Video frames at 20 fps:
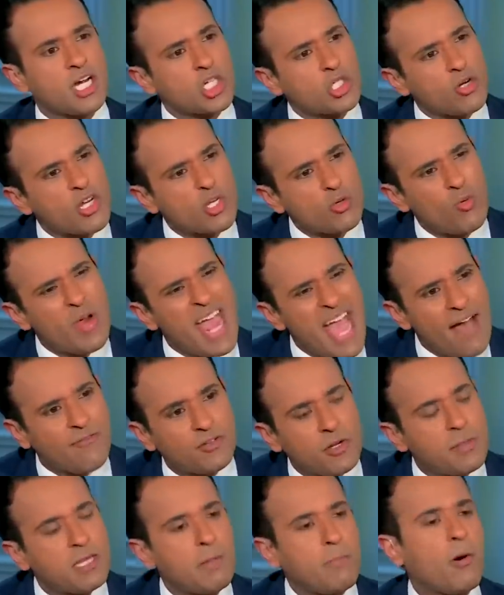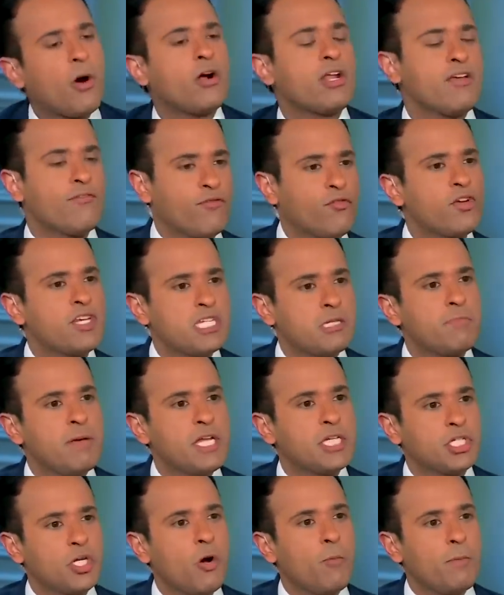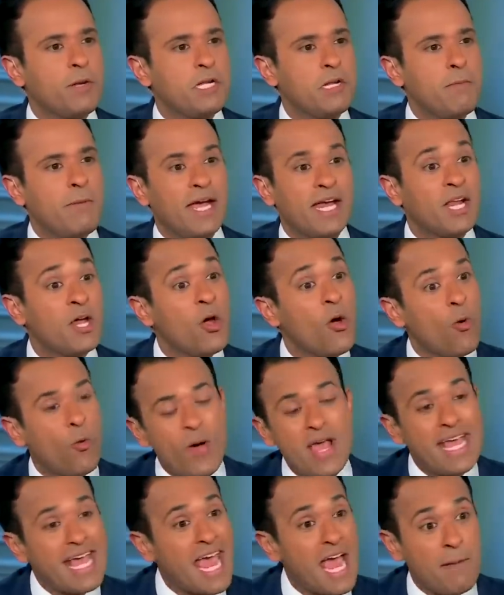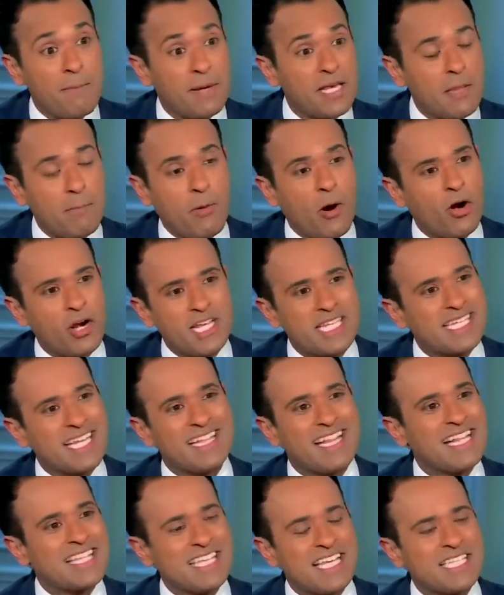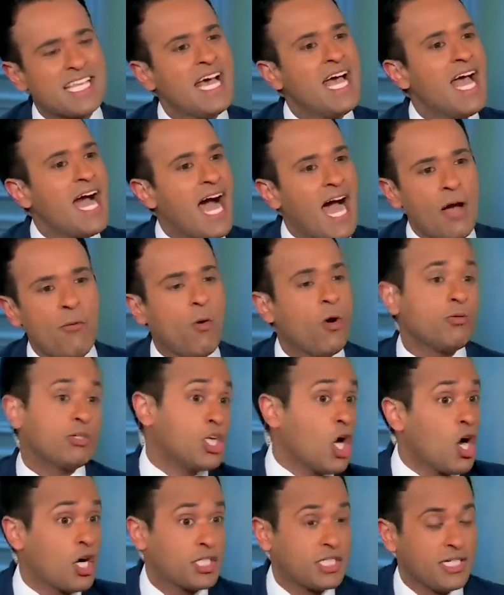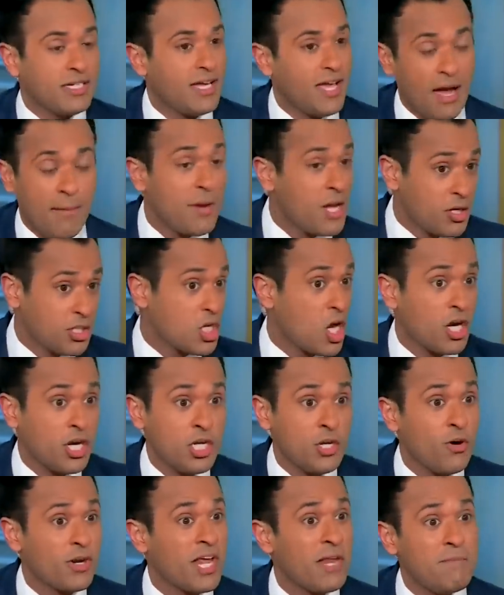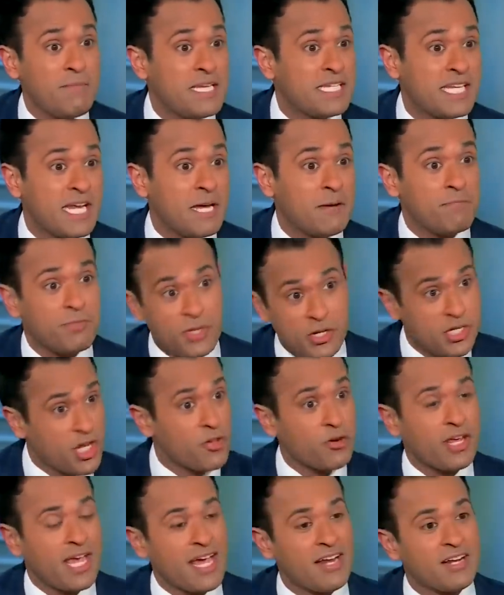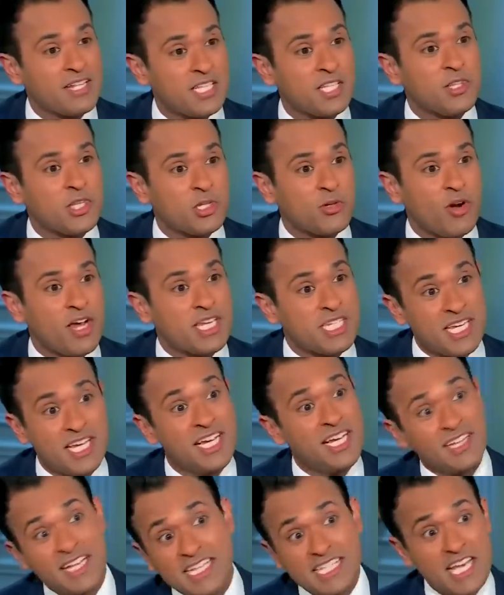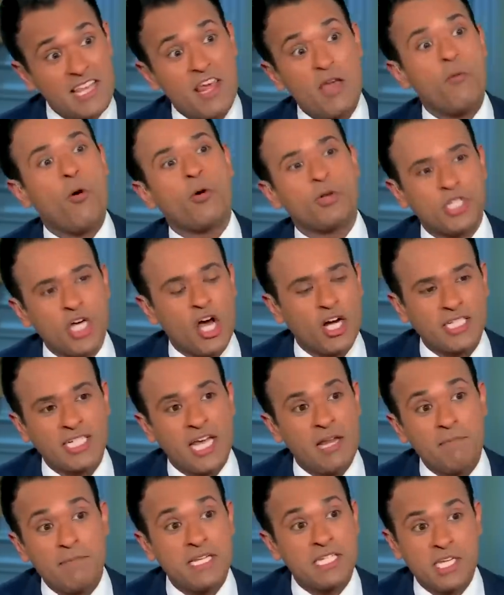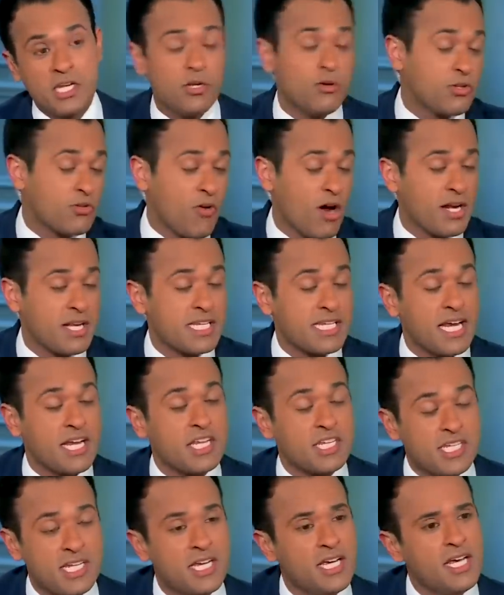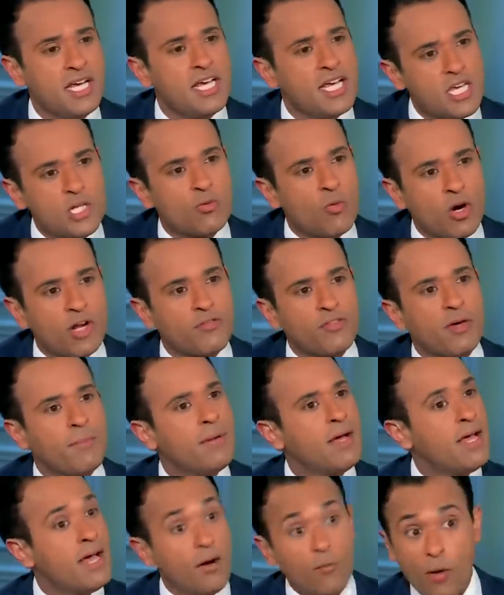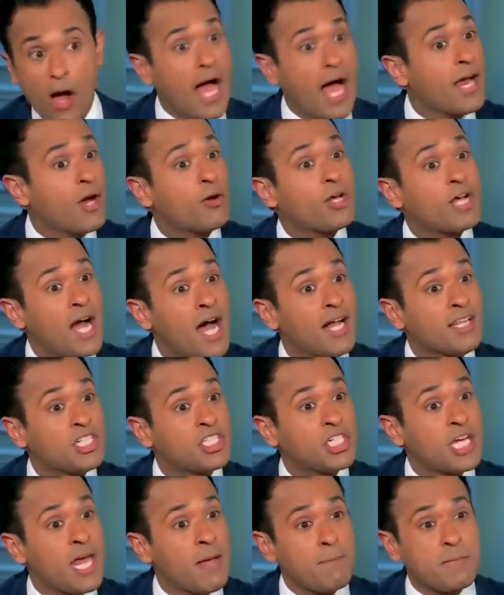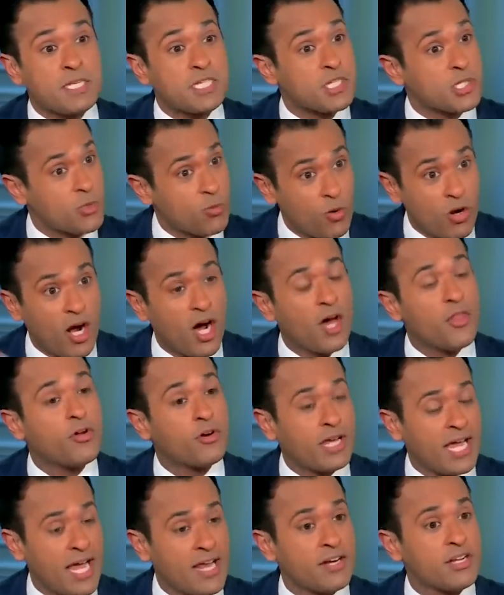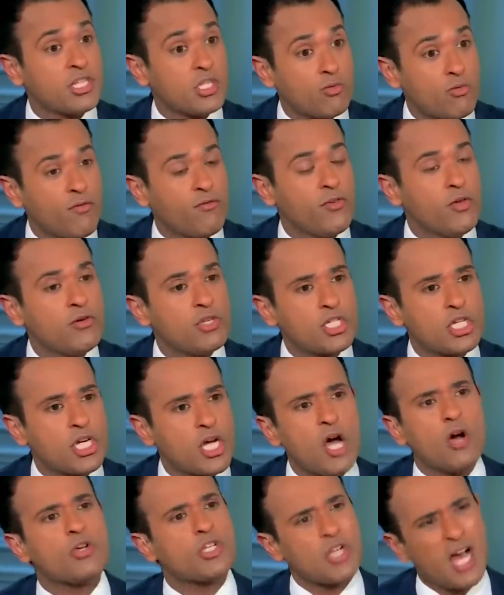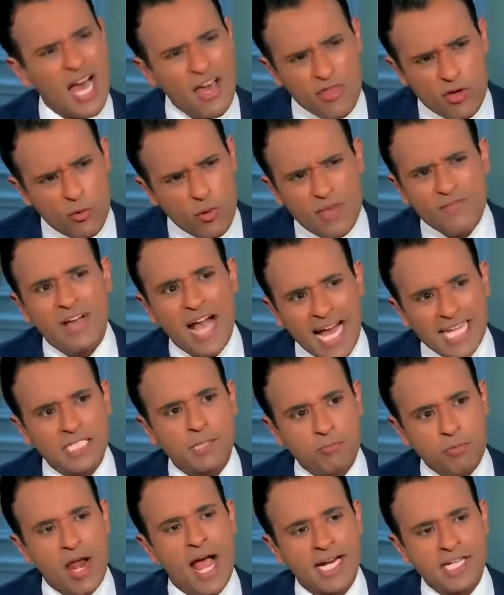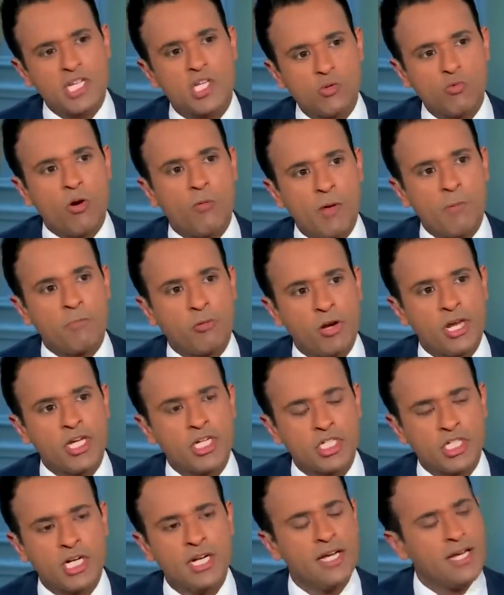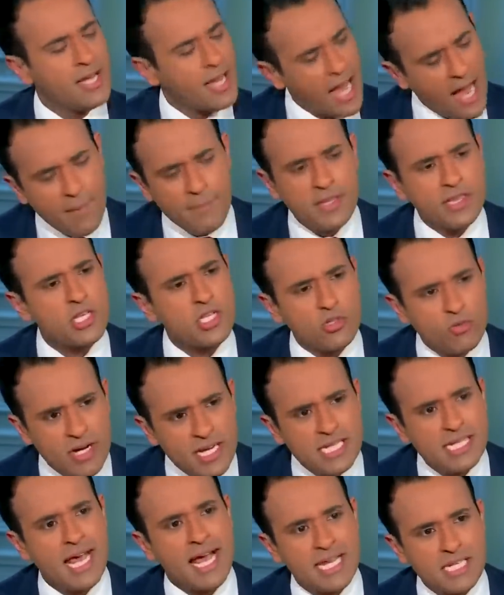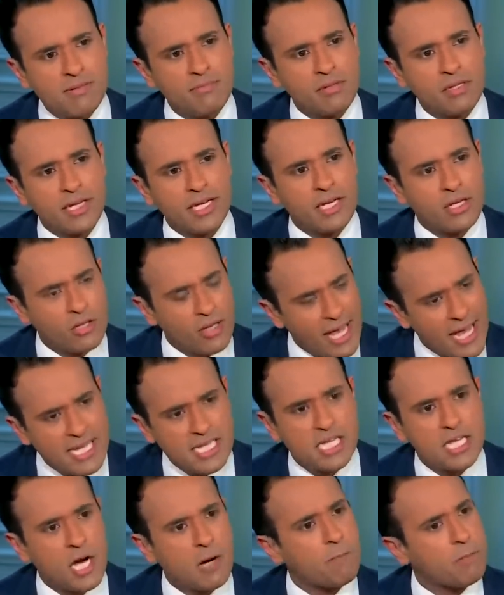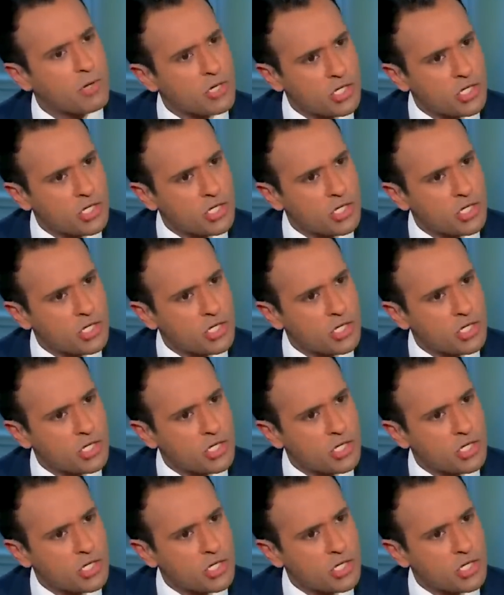the country is we have to be the party of free speech and open debate. Mm -hmm. We can't be the party that says, I won't talk to, I'm here talking to you on NBC. There's other candidates in this race that say they won't talk to NBC News. Ron DeSantis is one of them. I go to college campuses where other candidates refuse to go. So I think we've got to practice what we preach. I'm in this race as a millennial, as a young